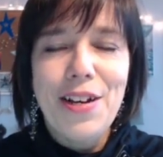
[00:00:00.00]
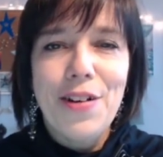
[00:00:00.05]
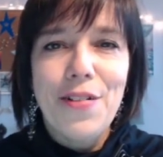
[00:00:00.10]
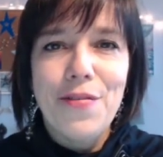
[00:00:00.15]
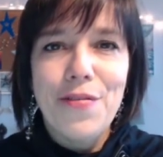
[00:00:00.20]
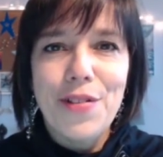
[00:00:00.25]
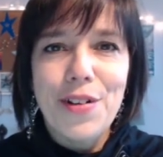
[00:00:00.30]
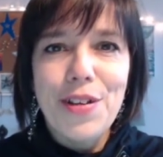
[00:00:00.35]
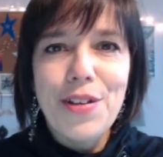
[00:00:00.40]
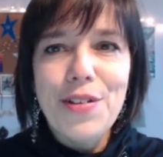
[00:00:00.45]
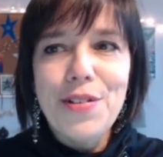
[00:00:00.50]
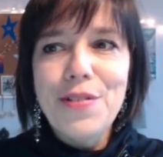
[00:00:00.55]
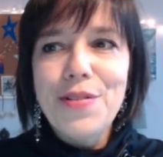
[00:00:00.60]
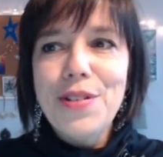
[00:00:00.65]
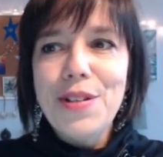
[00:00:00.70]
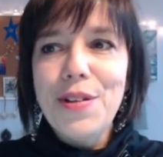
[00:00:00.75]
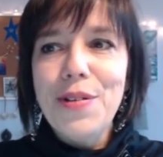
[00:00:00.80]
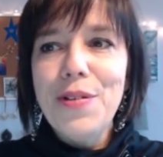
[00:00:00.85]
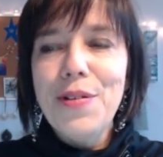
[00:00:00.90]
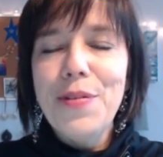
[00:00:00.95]
for you
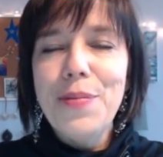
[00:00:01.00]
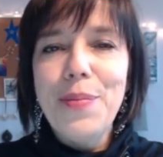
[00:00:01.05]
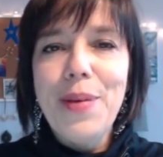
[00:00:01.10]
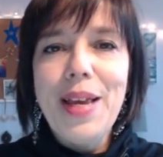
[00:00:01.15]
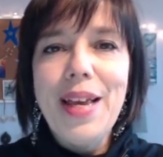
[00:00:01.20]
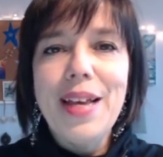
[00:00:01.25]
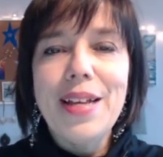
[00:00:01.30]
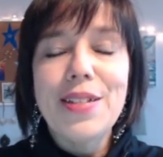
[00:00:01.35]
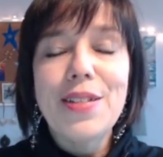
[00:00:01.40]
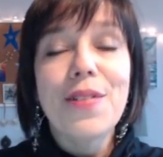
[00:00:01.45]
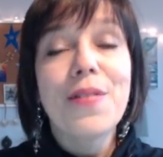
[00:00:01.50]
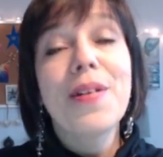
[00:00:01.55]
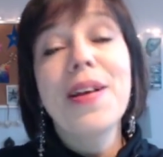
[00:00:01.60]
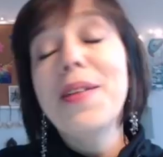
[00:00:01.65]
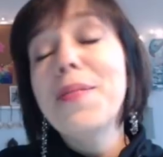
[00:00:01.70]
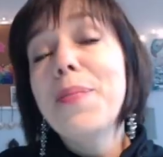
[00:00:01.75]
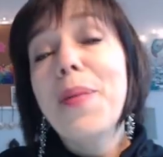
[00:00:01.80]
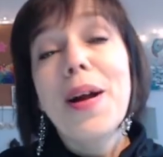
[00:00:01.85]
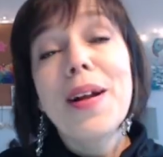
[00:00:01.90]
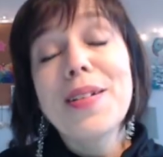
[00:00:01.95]
to be, so
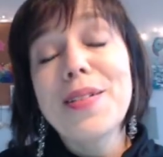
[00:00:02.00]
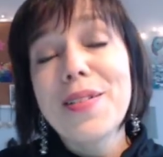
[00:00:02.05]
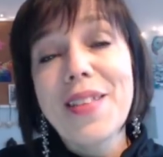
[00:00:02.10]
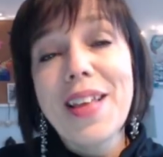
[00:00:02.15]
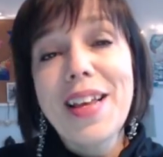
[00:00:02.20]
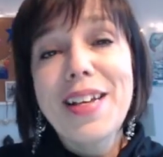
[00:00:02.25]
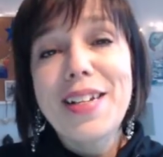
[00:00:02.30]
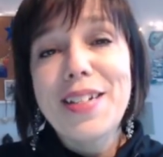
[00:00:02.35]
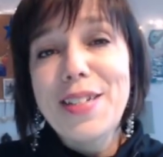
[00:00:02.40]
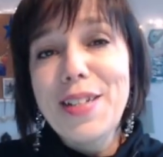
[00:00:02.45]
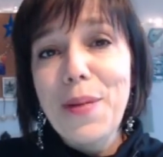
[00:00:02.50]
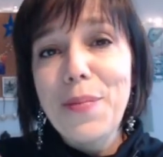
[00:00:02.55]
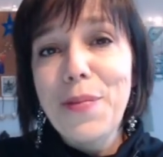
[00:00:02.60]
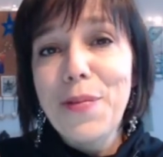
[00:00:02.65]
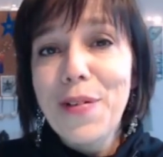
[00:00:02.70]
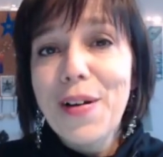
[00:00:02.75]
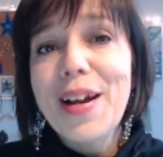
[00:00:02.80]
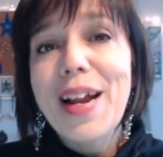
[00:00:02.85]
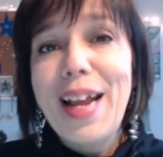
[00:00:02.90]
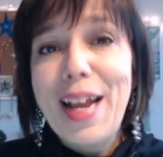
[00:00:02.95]
in part so they can stop
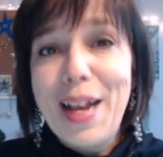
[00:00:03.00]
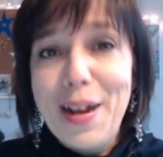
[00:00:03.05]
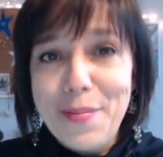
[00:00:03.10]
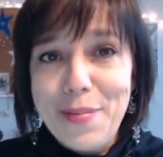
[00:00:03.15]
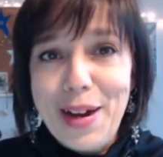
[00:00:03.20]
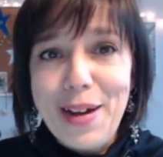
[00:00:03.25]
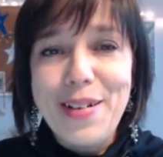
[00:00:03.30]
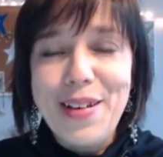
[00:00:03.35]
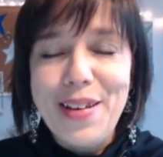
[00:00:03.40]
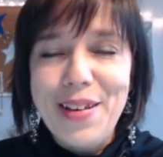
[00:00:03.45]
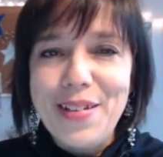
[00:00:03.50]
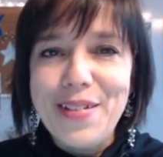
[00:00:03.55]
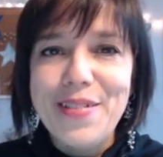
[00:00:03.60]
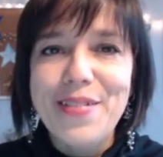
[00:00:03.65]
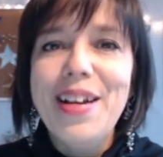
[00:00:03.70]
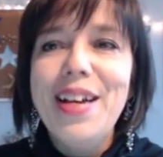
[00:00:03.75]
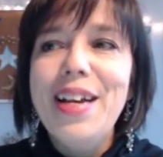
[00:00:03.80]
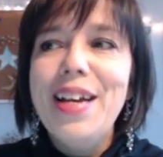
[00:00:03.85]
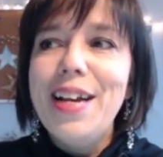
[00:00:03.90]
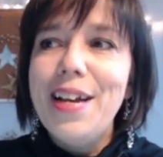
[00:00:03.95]
worrying about you
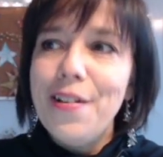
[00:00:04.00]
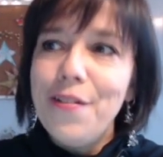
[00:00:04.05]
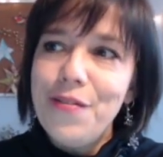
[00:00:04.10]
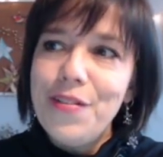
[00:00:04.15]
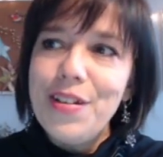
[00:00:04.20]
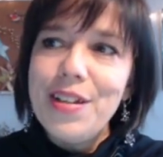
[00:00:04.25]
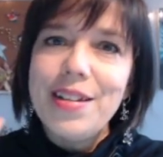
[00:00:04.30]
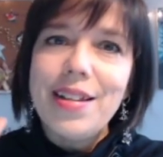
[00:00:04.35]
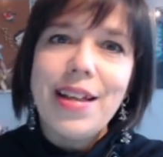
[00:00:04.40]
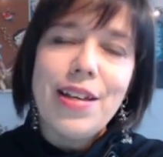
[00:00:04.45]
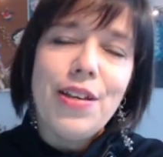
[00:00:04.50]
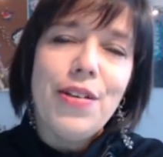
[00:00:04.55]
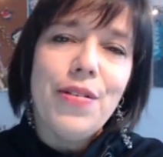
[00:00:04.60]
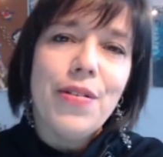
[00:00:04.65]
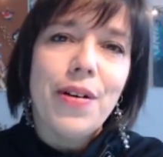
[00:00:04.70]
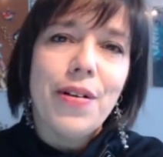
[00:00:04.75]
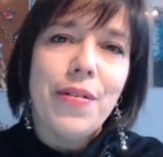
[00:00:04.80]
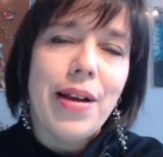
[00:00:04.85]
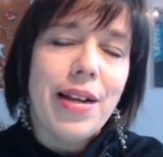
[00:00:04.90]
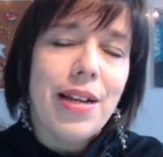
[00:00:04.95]
and feel like you
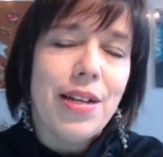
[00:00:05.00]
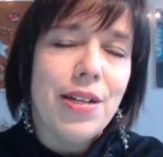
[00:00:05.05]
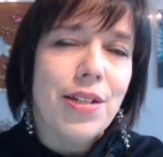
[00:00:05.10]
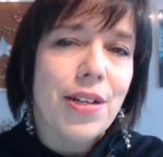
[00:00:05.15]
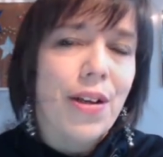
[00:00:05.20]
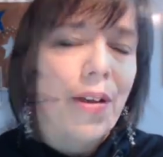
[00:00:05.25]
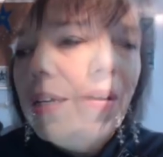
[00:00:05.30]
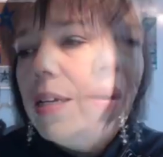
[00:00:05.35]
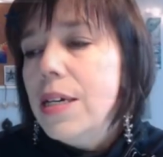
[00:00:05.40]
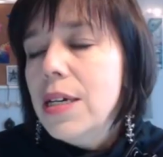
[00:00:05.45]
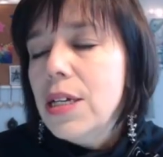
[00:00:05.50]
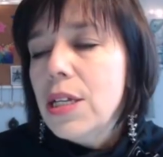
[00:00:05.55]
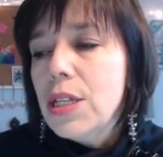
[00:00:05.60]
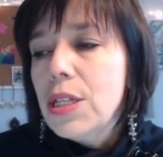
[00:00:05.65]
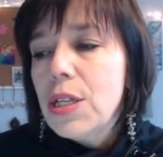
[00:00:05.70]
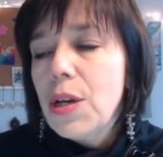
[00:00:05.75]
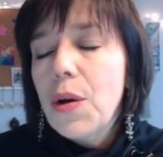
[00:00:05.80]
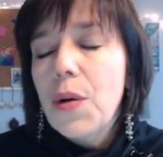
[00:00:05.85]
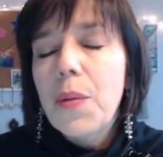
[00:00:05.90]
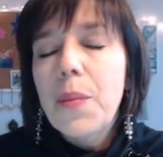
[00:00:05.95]
are ready to go.
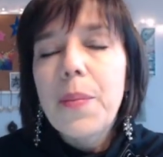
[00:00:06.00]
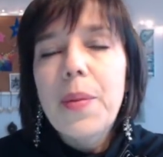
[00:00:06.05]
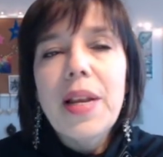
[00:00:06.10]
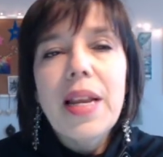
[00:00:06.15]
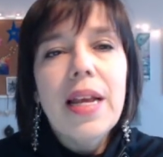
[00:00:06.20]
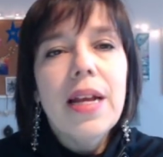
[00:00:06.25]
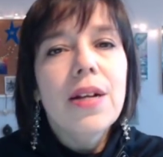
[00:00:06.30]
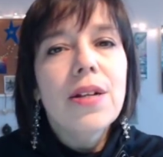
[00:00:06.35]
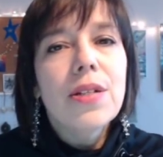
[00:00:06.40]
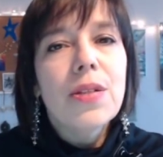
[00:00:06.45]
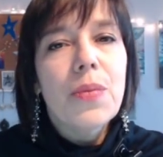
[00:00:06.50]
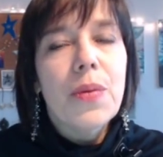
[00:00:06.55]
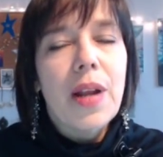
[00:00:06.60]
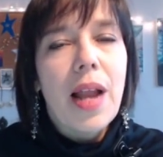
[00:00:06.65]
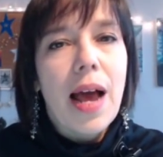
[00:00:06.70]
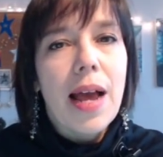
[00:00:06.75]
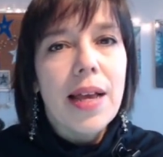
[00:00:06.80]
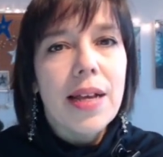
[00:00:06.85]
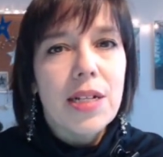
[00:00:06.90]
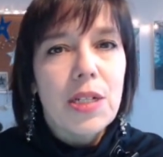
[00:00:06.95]
So, but here's what
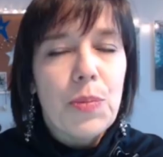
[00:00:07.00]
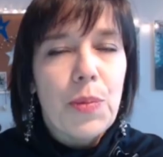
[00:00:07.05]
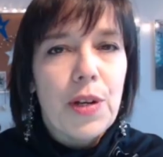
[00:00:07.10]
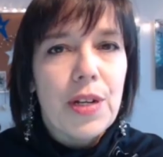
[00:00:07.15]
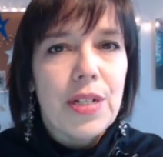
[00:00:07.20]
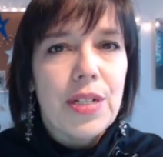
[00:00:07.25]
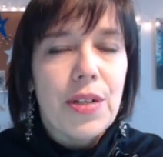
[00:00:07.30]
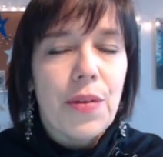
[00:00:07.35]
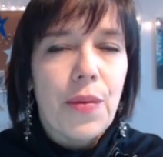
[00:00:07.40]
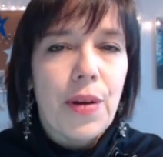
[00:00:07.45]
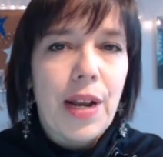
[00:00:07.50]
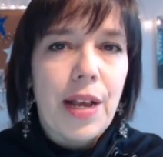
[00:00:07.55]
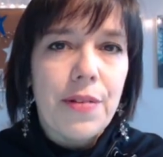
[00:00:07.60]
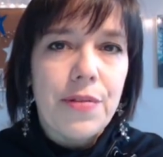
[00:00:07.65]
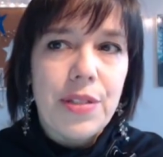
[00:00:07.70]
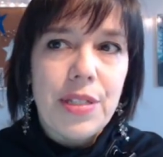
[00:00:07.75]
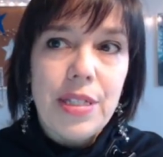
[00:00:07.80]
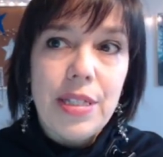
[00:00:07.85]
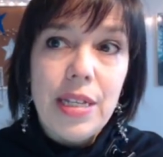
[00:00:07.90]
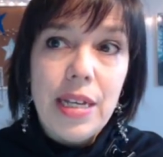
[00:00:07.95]
I experienced and what I've
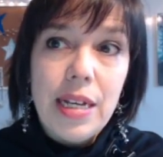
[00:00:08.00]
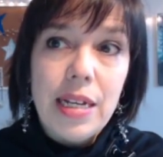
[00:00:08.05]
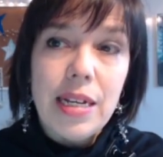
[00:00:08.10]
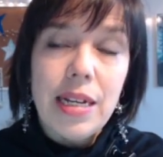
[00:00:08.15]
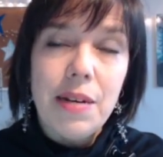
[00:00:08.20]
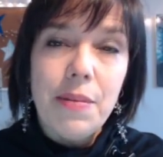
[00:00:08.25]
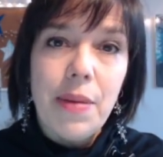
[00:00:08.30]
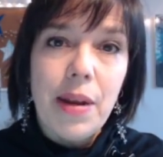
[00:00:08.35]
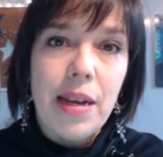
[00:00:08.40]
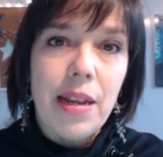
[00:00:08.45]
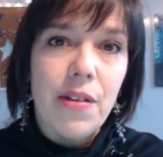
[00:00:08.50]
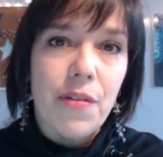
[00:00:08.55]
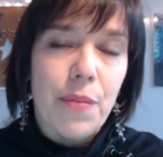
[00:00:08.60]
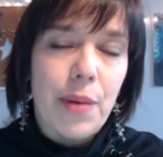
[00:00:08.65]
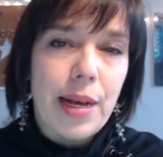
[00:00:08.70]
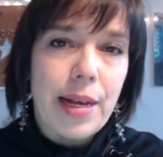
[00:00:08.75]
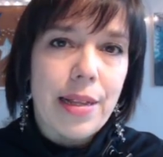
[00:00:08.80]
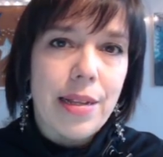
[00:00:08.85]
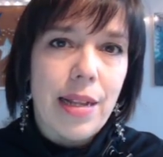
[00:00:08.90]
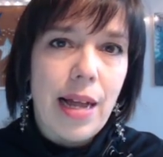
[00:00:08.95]
seen in many of
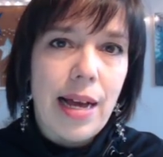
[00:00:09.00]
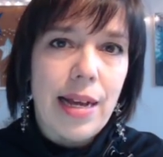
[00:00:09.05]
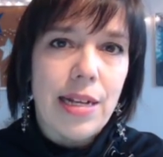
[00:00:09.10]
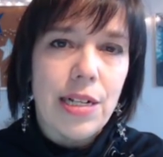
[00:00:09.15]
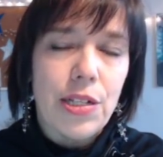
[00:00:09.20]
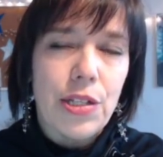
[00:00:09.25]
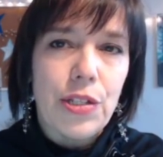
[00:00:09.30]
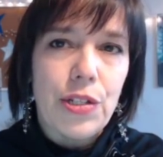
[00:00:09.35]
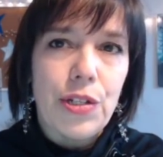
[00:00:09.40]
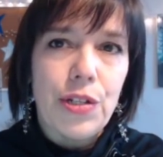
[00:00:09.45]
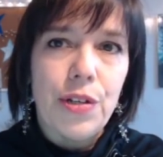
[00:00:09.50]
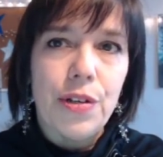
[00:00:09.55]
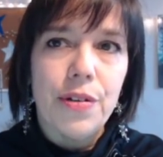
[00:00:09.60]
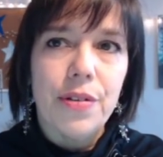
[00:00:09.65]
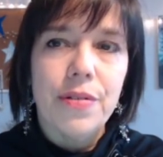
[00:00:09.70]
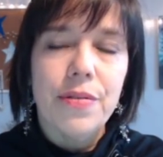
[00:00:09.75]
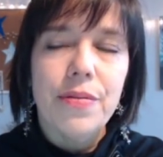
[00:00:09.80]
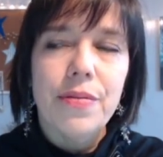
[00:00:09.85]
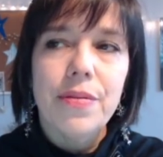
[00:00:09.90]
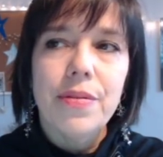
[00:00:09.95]
my clients too.
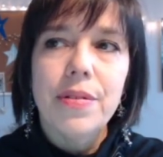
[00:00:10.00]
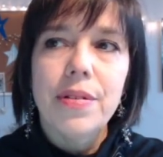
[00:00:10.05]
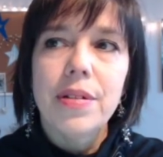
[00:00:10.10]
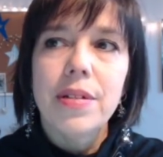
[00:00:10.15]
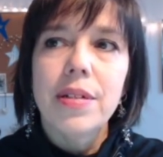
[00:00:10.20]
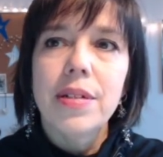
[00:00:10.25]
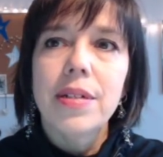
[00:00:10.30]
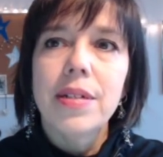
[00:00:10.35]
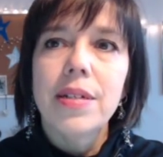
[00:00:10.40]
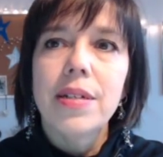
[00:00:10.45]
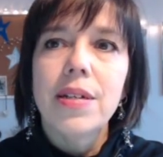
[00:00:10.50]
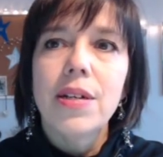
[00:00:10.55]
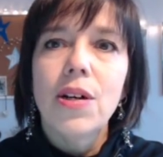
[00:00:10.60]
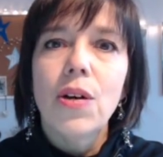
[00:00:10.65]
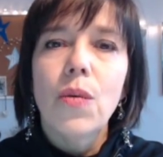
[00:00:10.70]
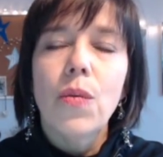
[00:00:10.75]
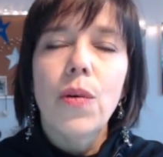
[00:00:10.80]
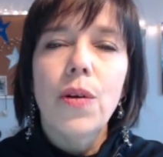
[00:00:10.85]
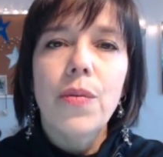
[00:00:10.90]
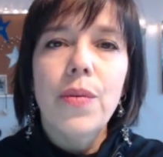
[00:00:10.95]

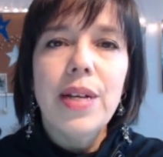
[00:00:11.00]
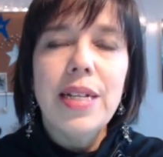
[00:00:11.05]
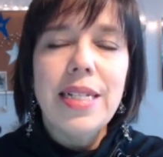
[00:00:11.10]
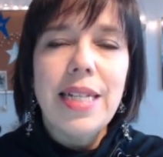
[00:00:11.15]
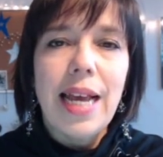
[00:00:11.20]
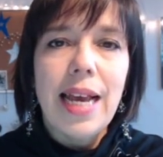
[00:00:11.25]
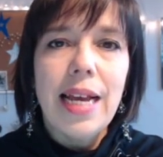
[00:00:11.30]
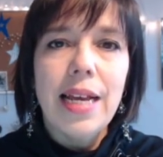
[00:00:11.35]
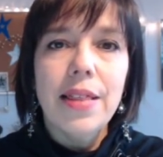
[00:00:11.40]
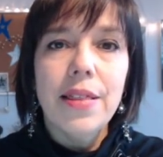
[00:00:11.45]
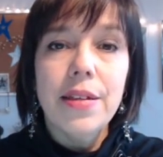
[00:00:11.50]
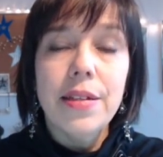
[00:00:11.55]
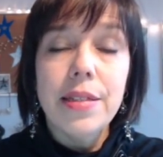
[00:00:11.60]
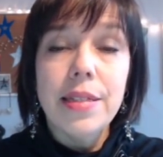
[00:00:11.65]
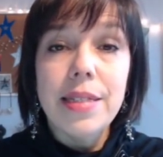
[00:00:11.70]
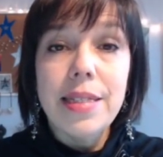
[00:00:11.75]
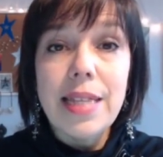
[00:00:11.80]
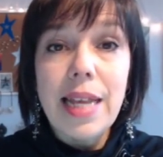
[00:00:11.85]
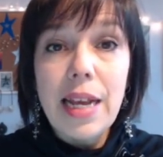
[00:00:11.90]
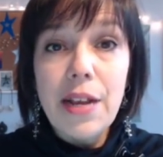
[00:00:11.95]
When we take the
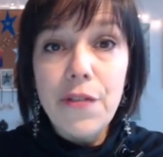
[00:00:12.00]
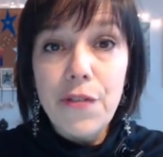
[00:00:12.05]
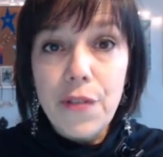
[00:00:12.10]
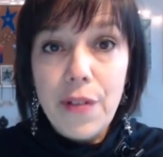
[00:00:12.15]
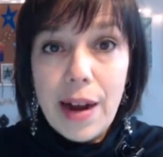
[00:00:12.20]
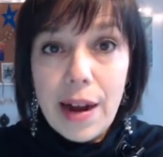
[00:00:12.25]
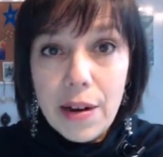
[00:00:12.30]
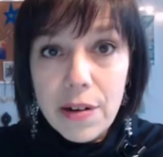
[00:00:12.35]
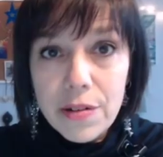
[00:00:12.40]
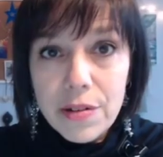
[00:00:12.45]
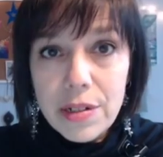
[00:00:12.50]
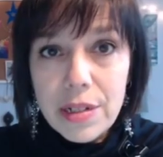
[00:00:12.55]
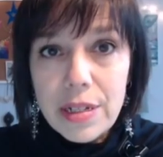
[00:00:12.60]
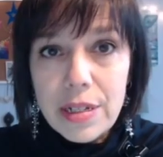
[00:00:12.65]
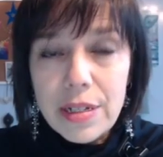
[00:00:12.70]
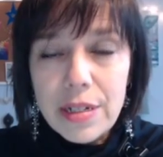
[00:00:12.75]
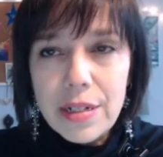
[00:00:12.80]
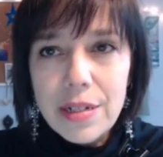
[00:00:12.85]
safe route,